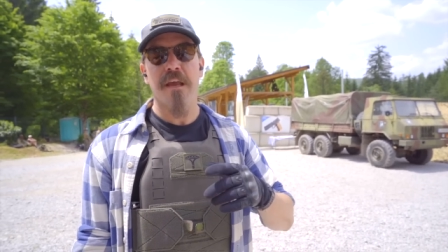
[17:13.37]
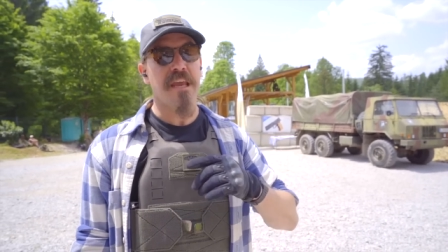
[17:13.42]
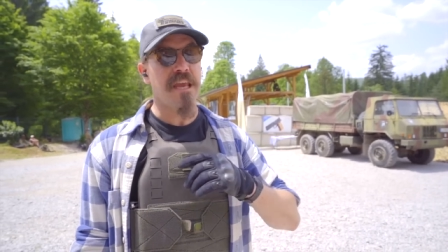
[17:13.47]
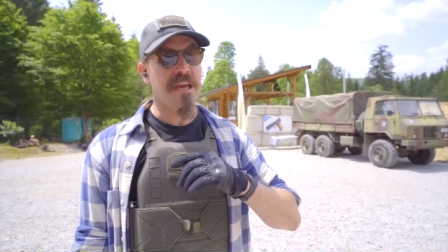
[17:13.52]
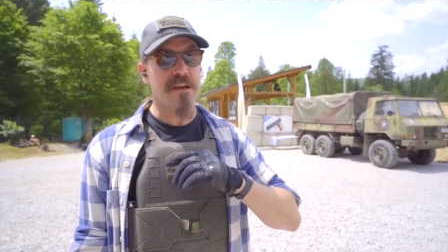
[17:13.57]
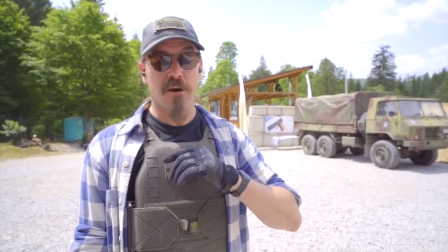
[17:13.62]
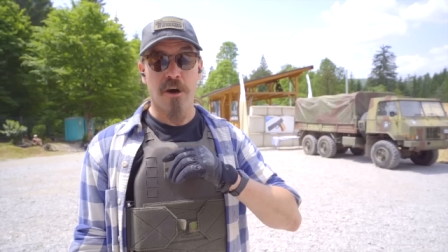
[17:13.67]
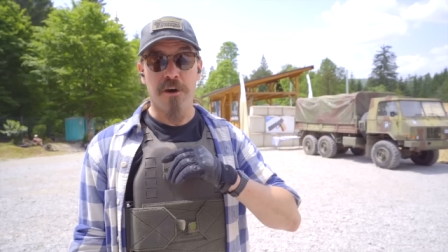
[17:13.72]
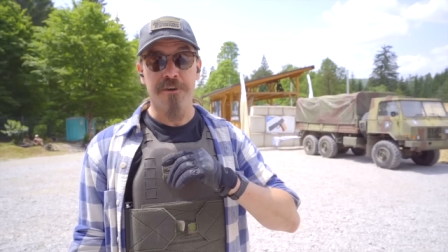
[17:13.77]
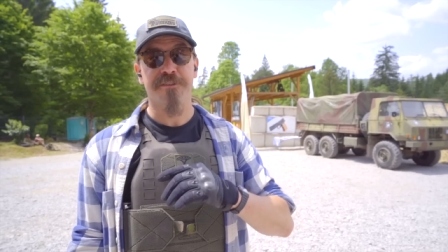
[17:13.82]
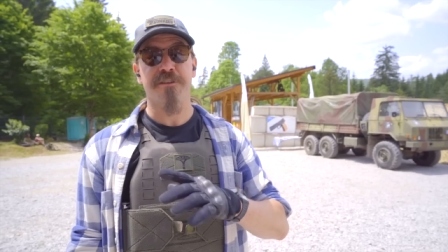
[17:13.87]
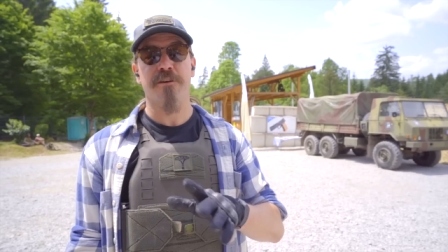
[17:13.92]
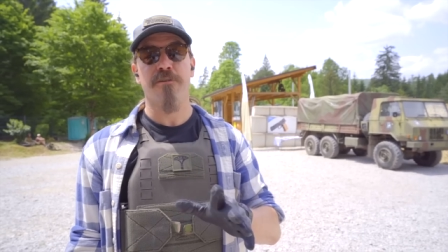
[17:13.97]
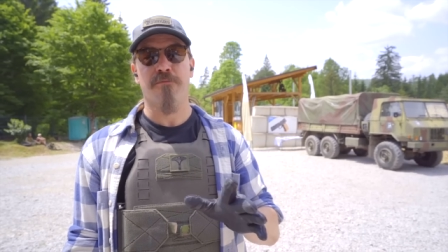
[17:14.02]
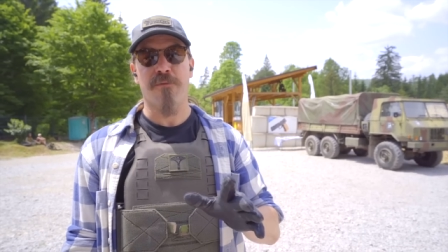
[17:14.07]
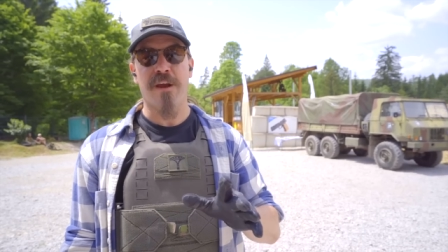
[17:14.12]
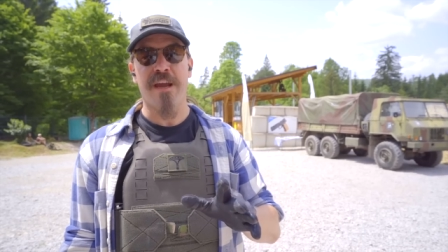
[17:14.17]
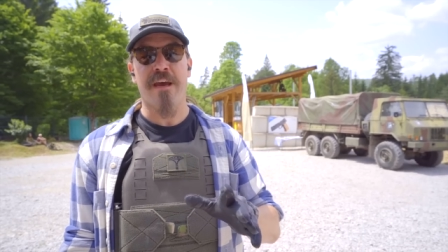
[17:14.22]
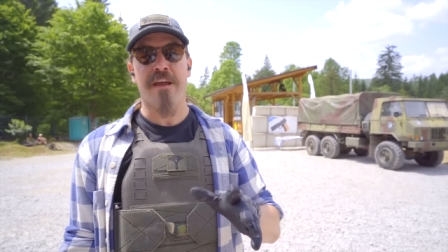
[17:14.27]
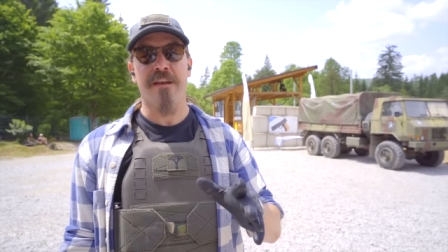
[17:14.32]
It also
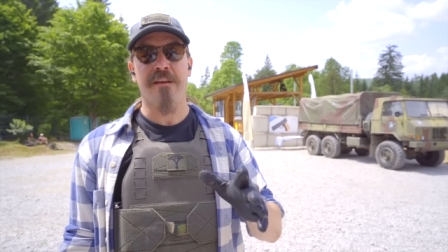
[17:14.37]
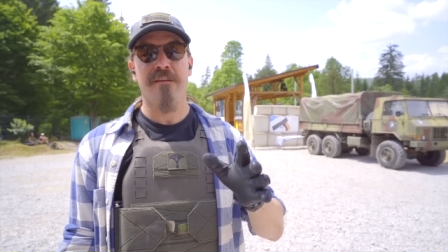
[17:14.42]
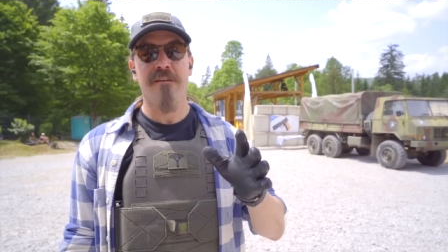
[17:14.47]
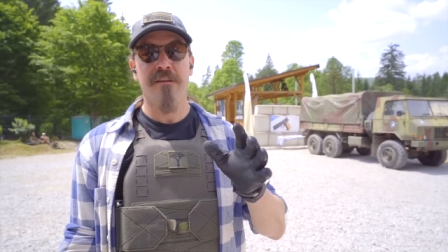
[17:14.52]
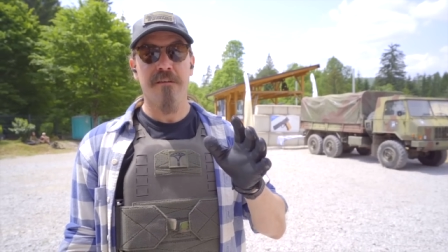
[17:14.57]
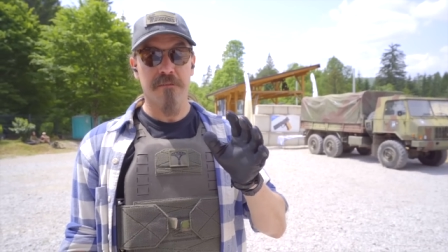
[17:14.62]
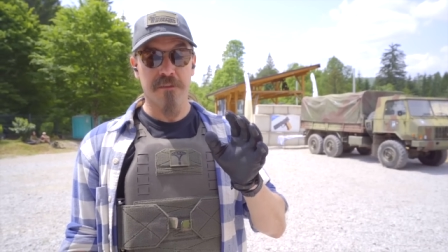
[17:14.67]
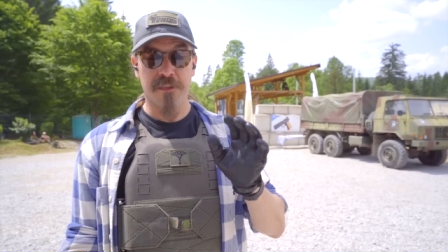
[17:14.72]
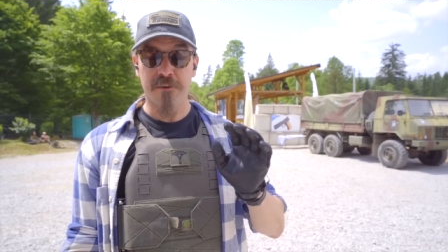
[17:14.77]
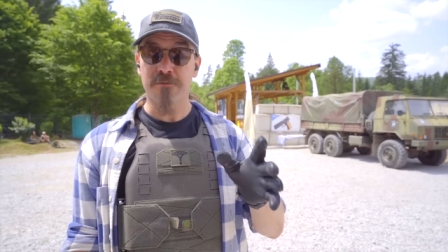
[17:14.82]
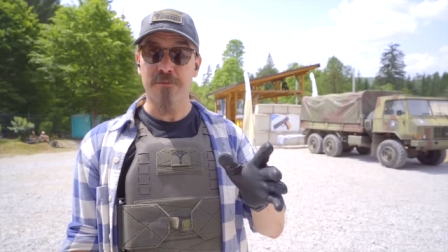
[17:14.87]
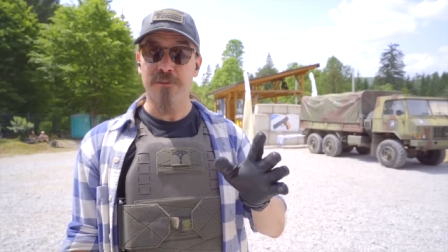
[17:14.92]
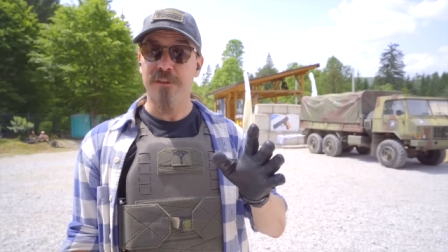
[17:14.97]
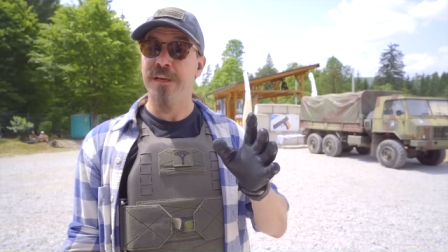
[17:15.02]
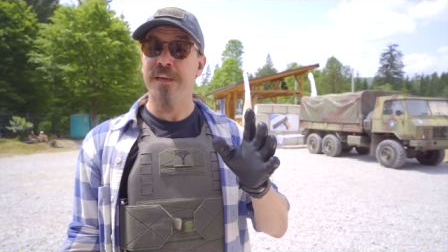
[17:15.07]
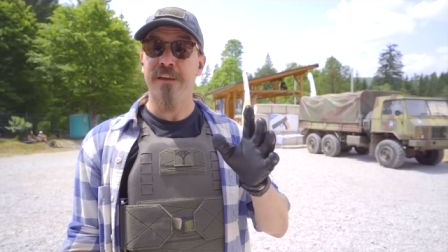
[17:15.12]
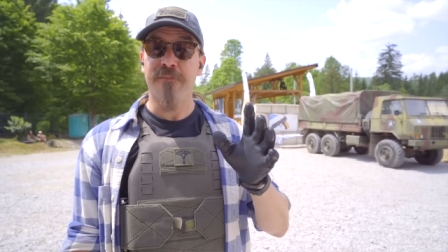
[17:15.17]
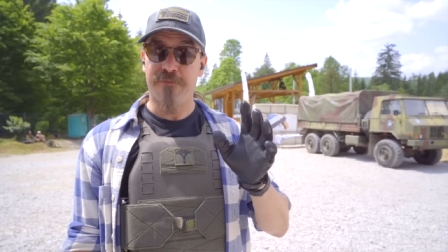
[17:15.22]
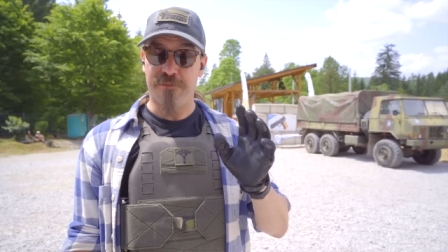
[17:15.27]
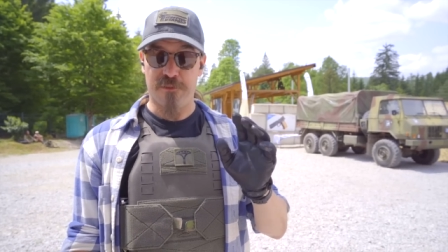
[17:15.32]
ran
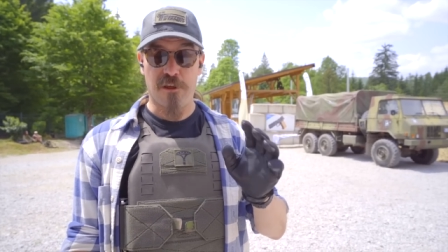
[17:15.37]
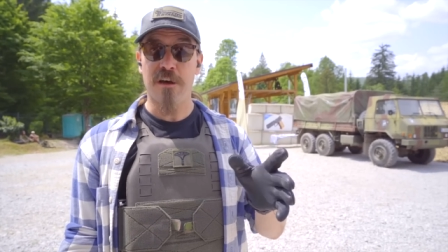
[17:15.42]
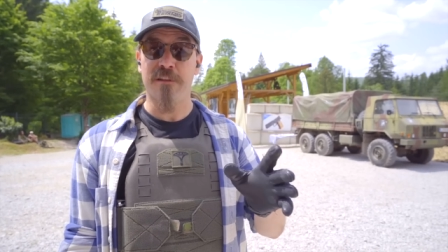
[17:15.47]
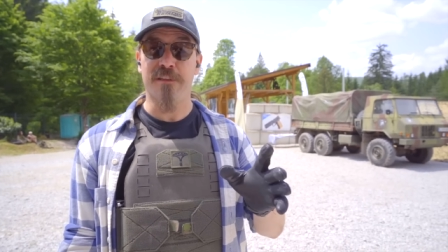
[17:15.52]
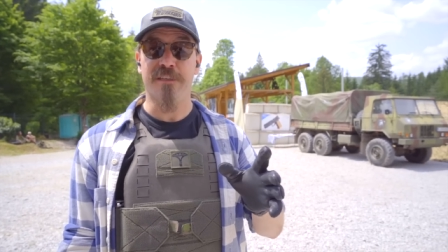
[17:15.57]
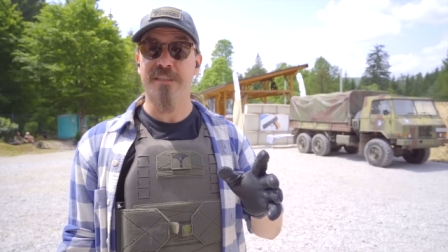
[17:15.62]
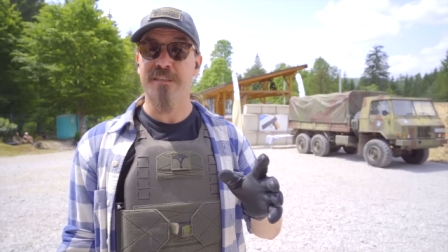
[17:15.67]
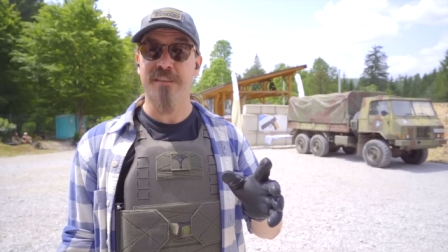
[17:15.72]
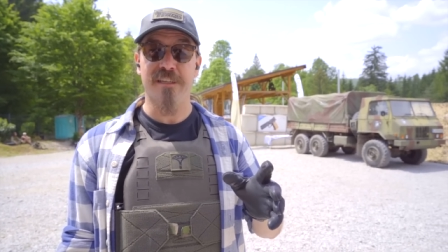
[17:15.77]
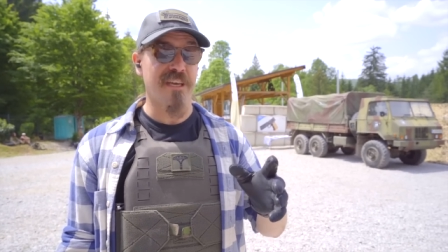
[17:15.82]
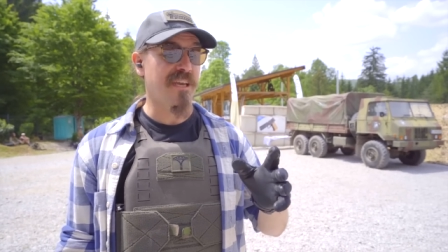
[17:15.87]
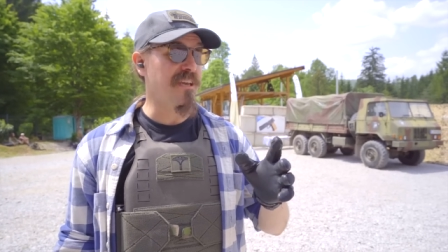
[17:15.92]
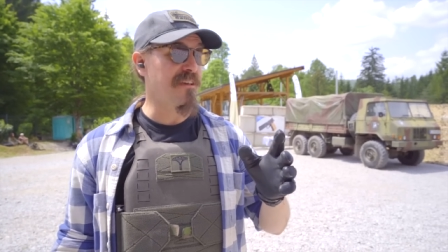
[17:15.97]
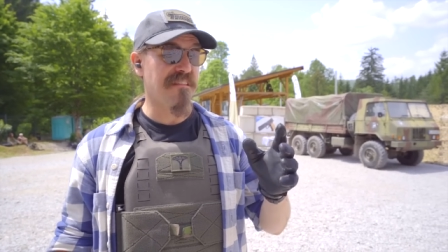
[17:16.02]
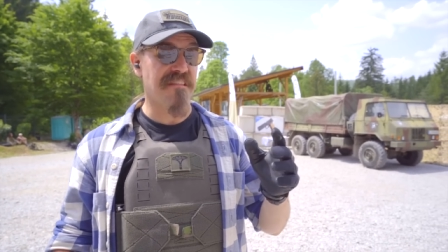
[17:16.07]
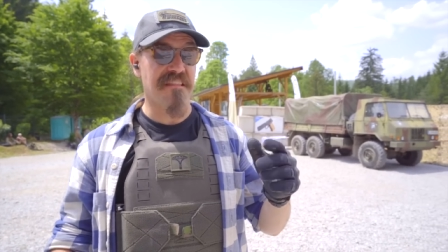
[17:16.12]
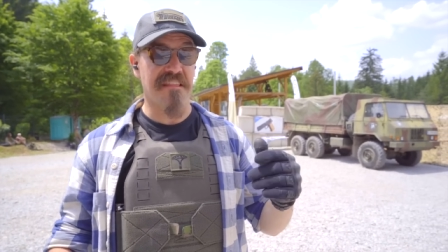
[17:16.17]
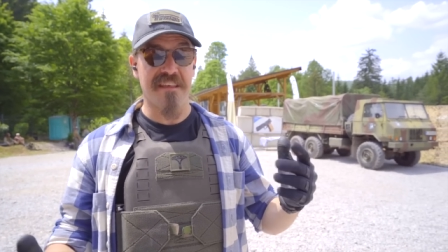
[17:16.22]
literally flawlessly